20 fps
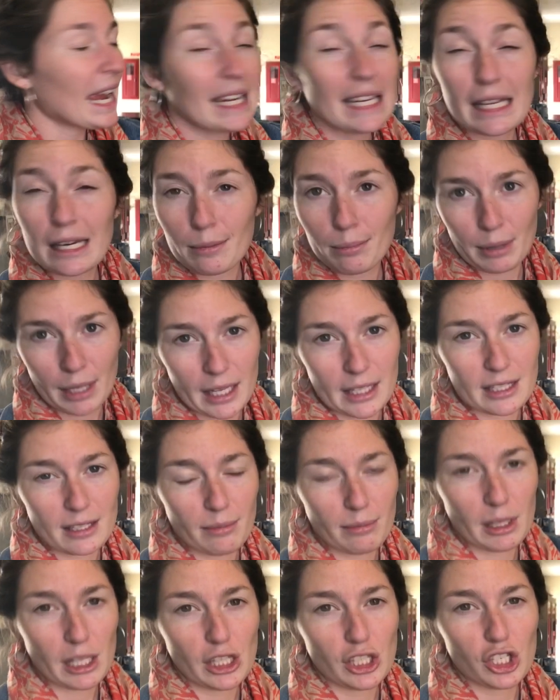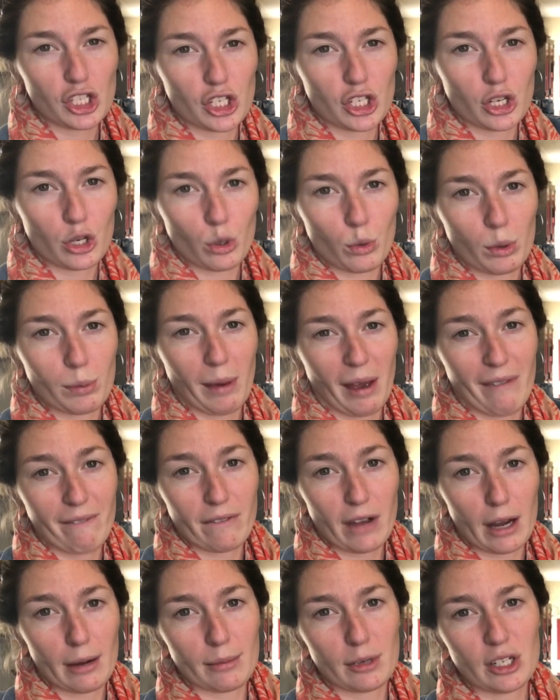I need to plan something to do with my
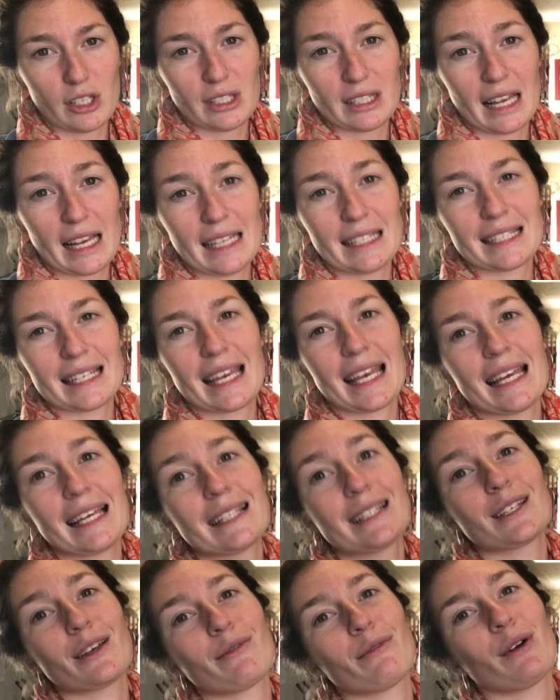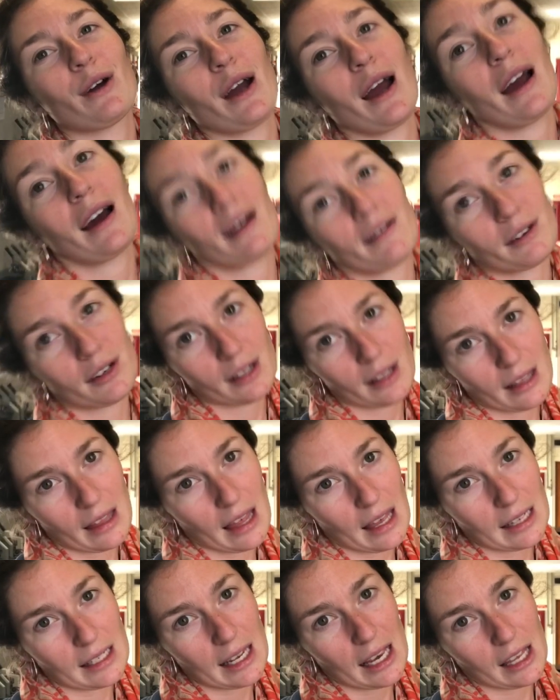environmental science kids for after
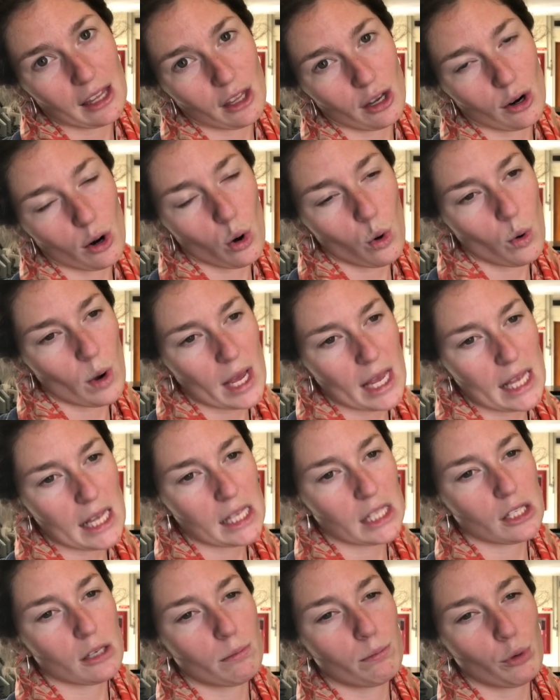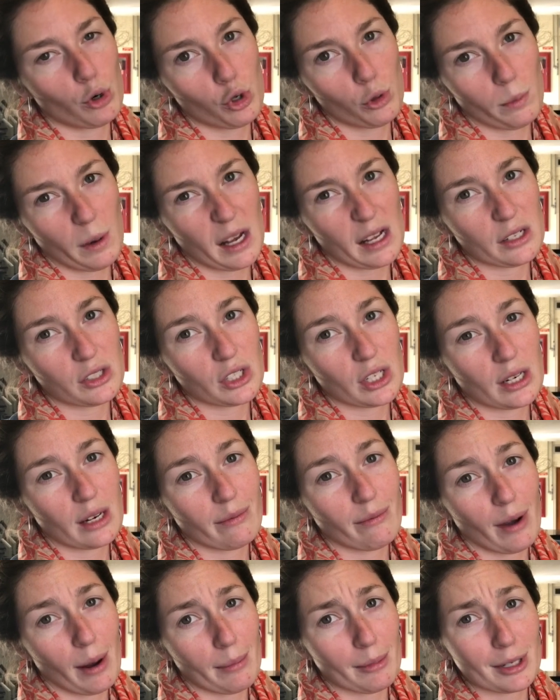they take their quiz. So both biology and
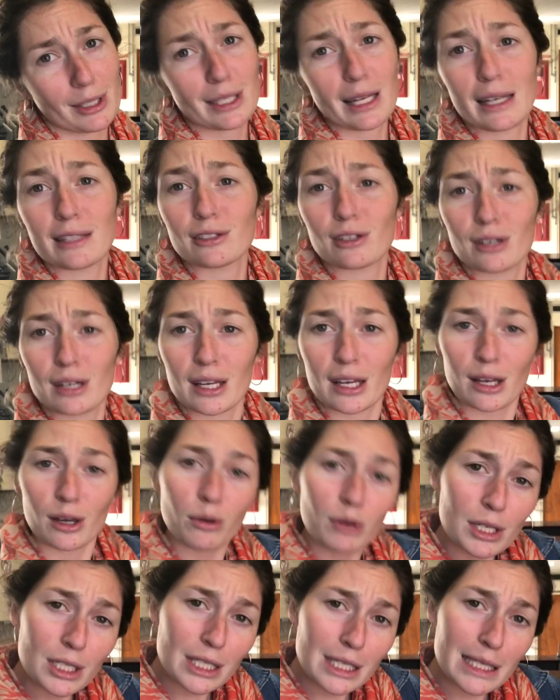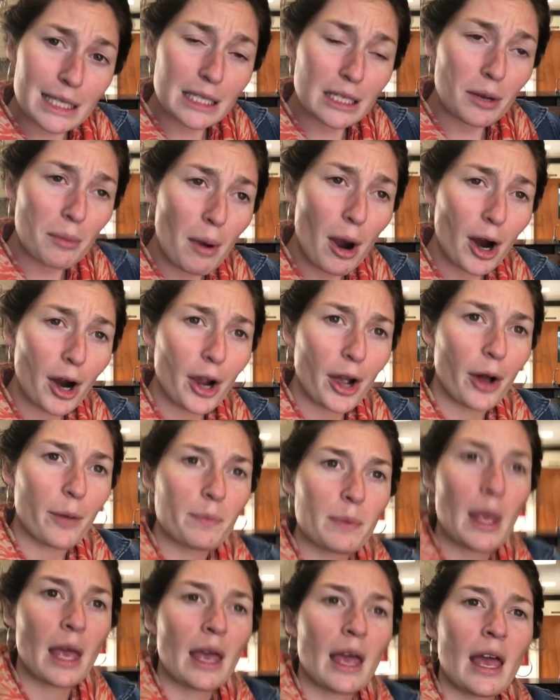environmental science are taking quizzes tomorrow,
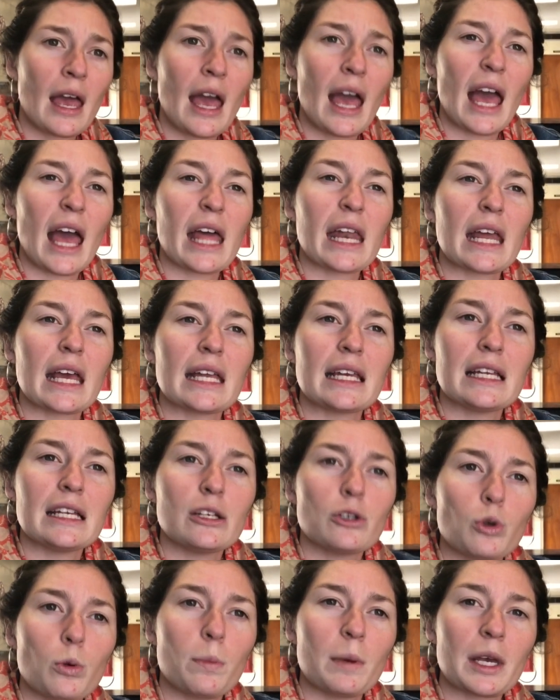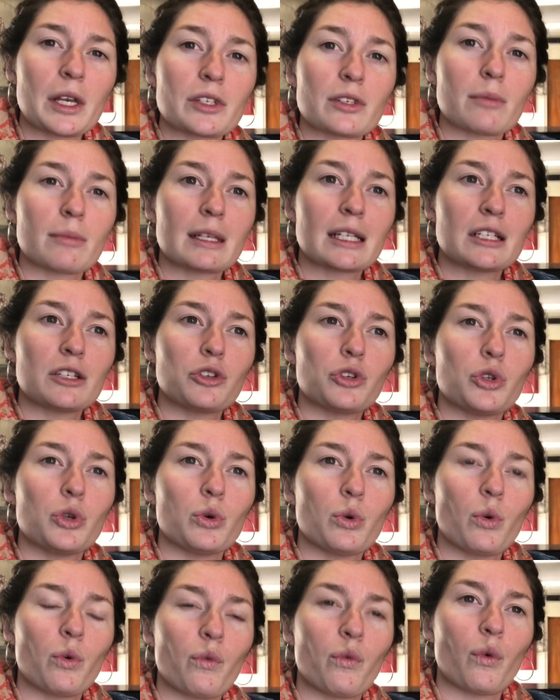and I need to pick something to
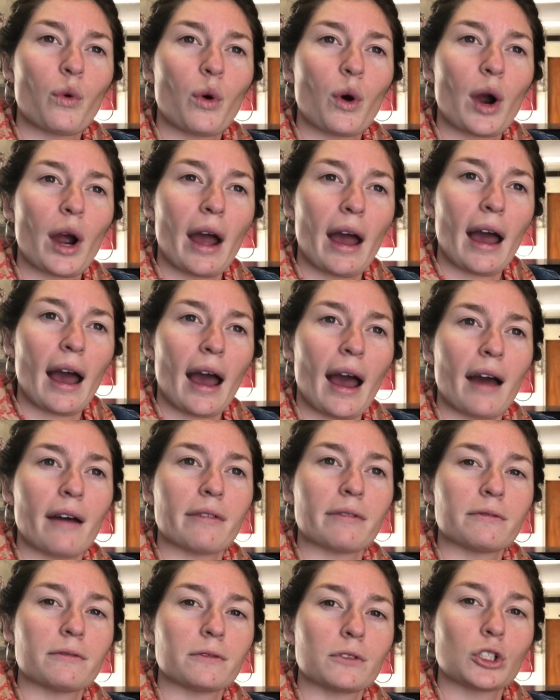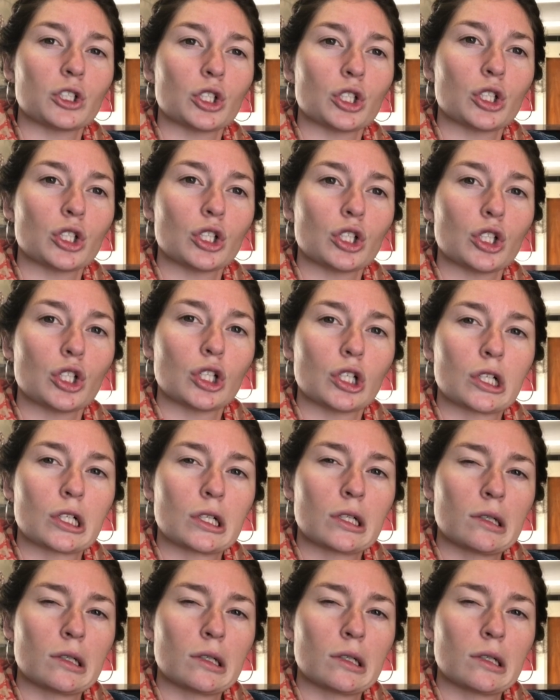do for after.